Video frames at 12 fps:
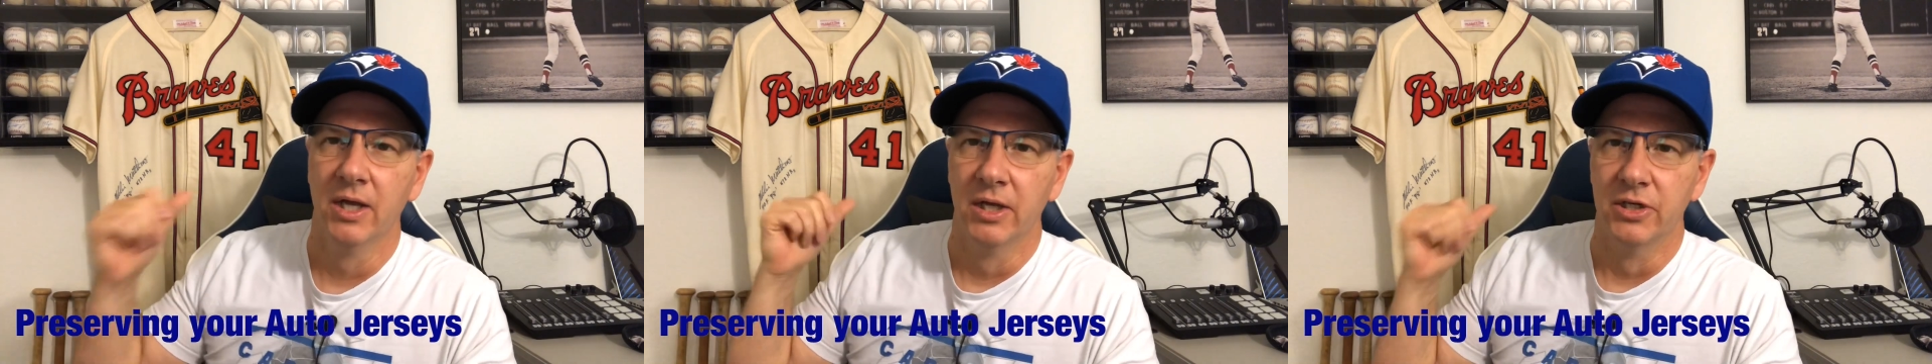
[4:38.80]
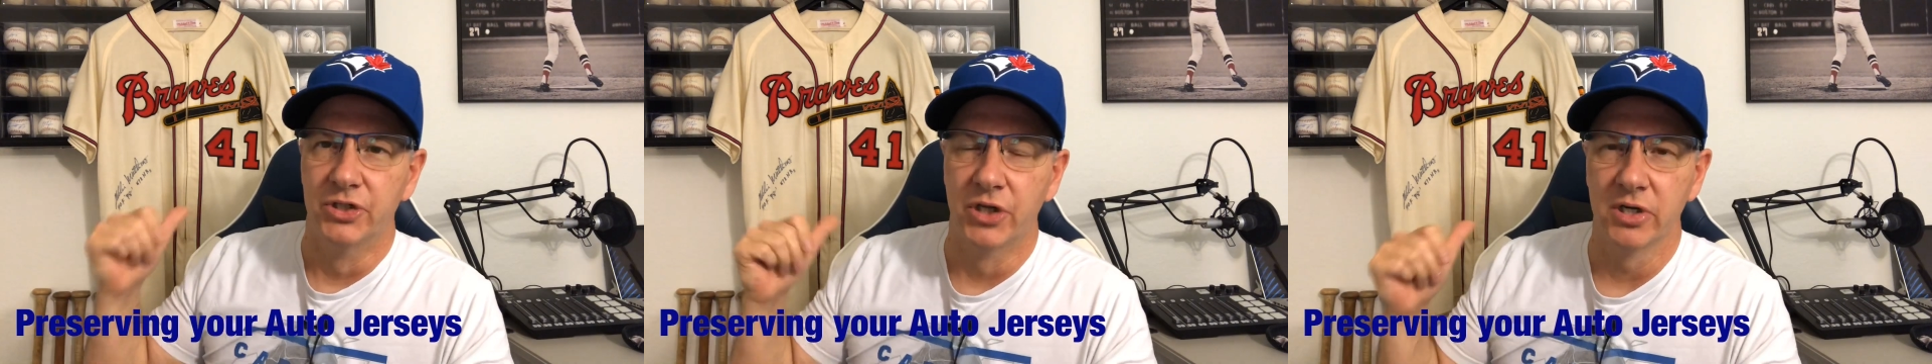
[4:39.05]

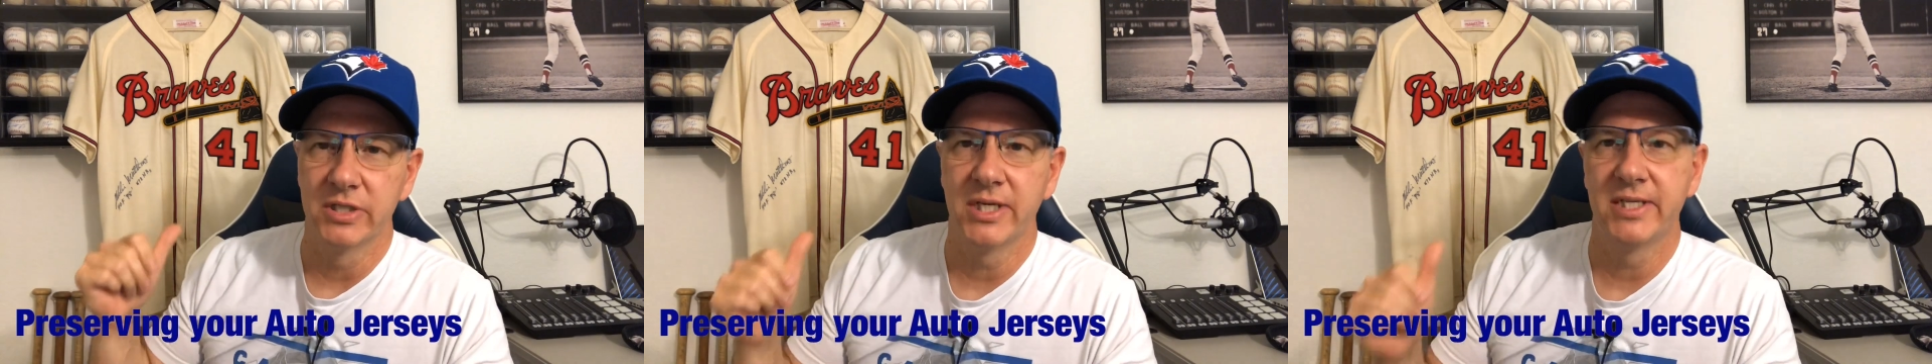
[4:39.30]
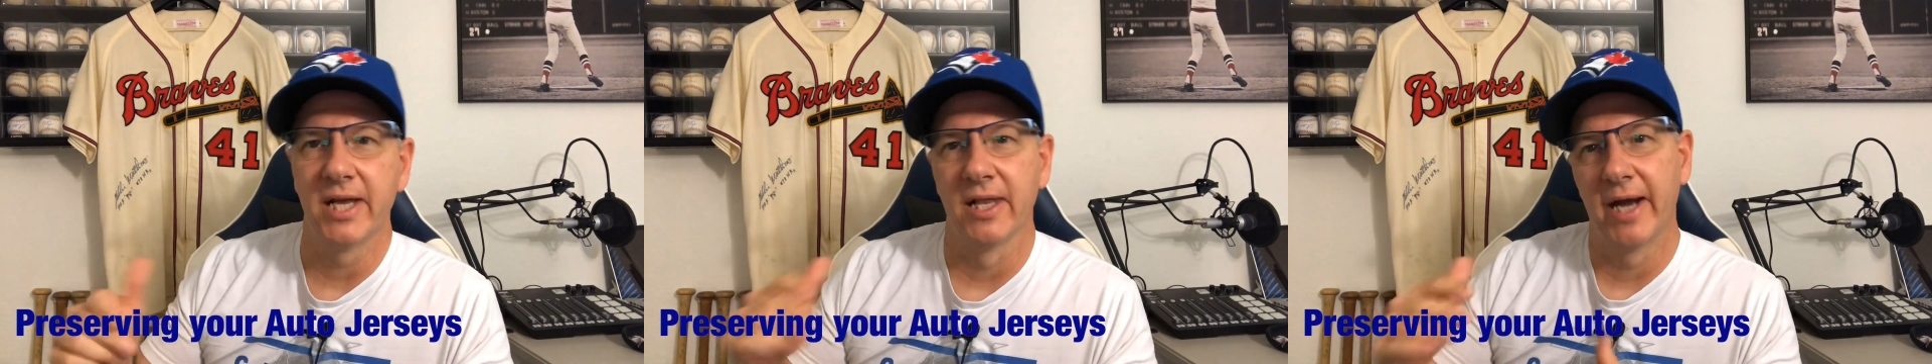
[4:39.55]

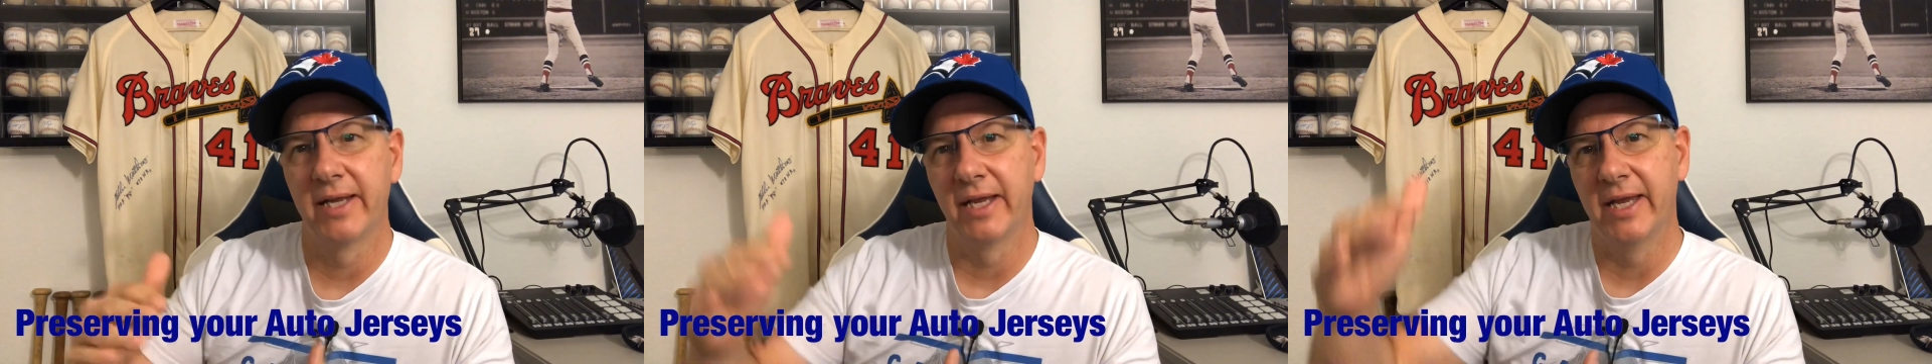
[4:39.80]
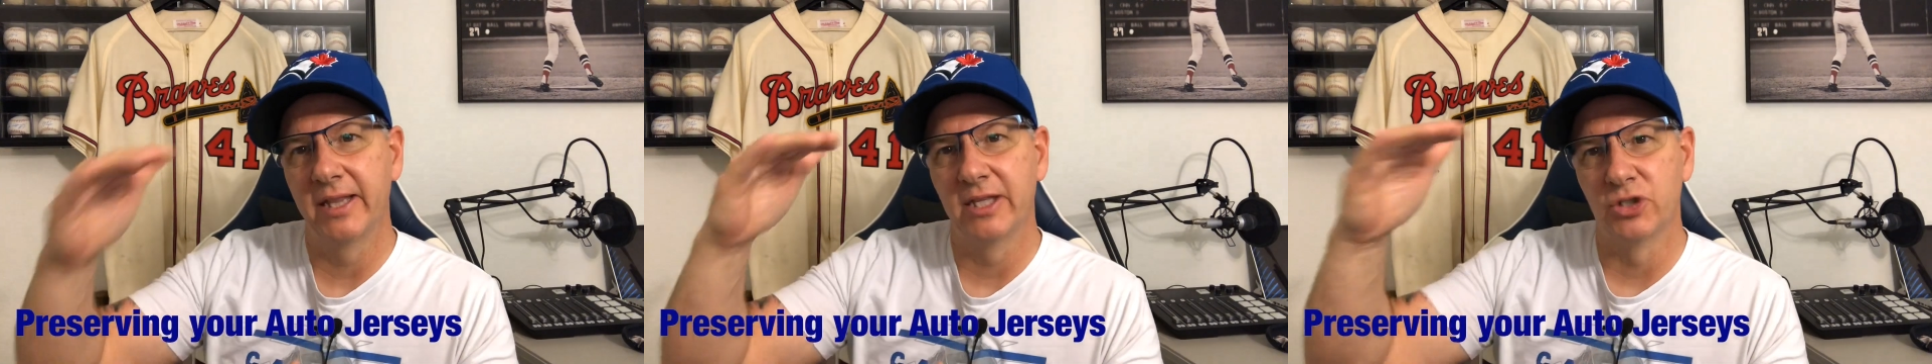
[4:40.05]
Jerseys, I like to
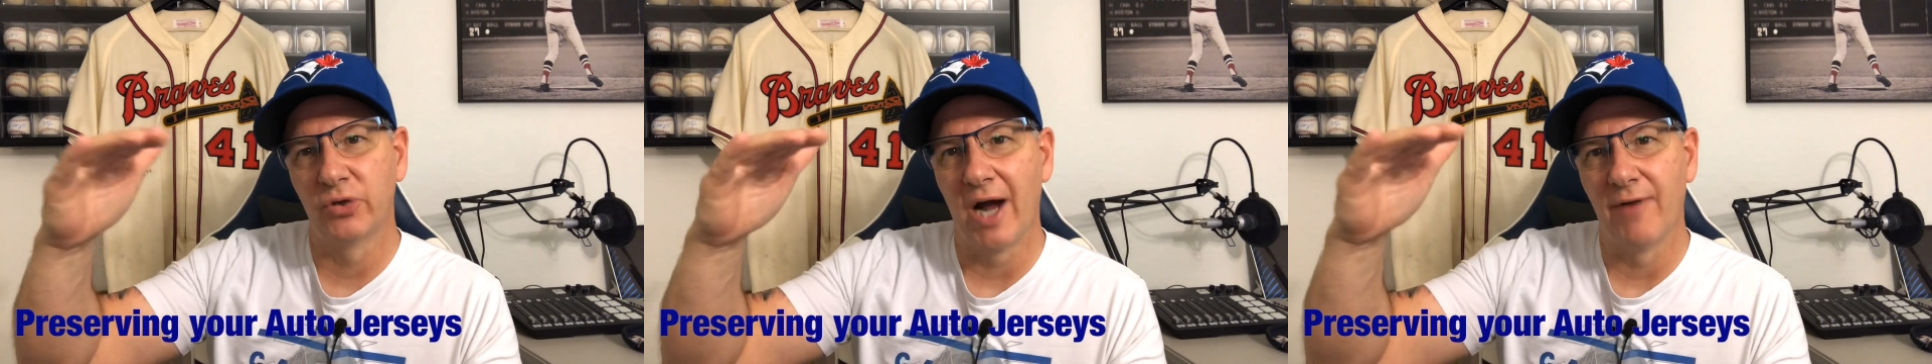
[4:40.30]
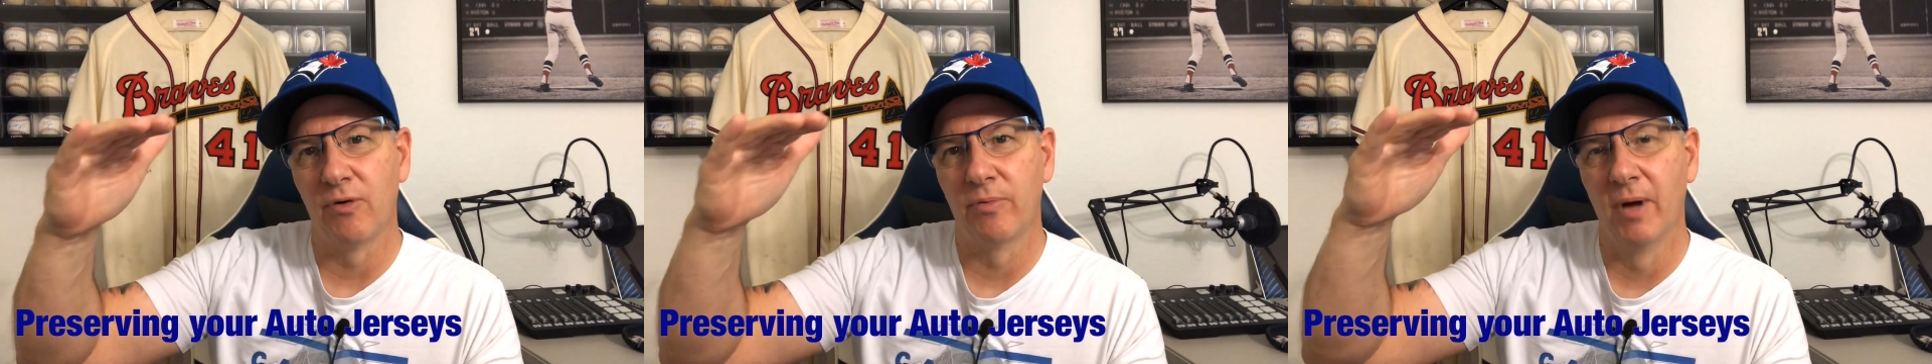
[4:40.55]
get the
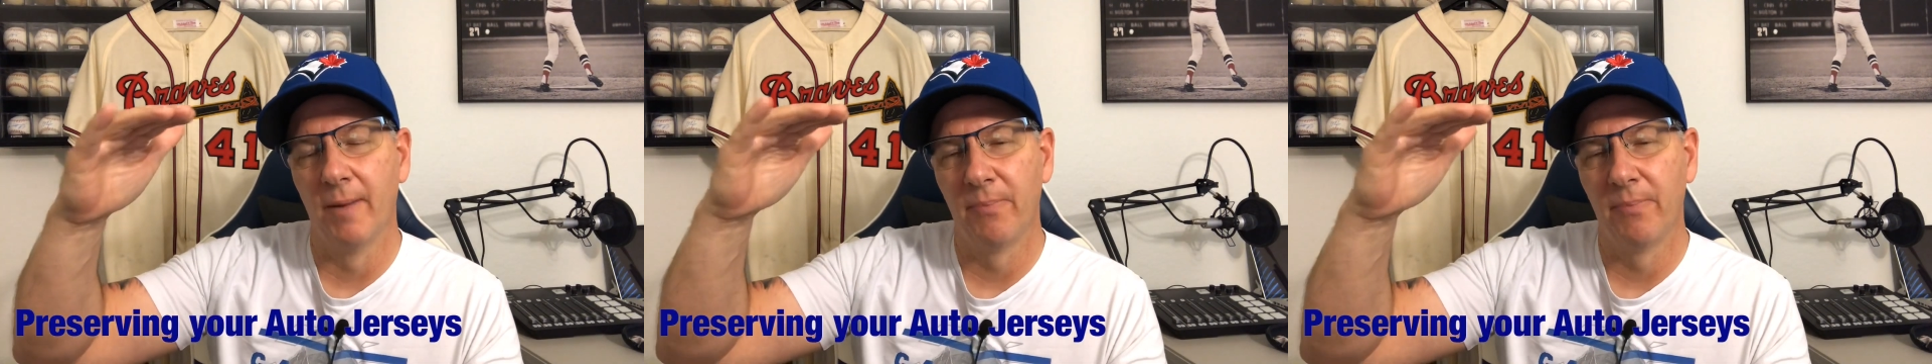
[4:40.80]
travel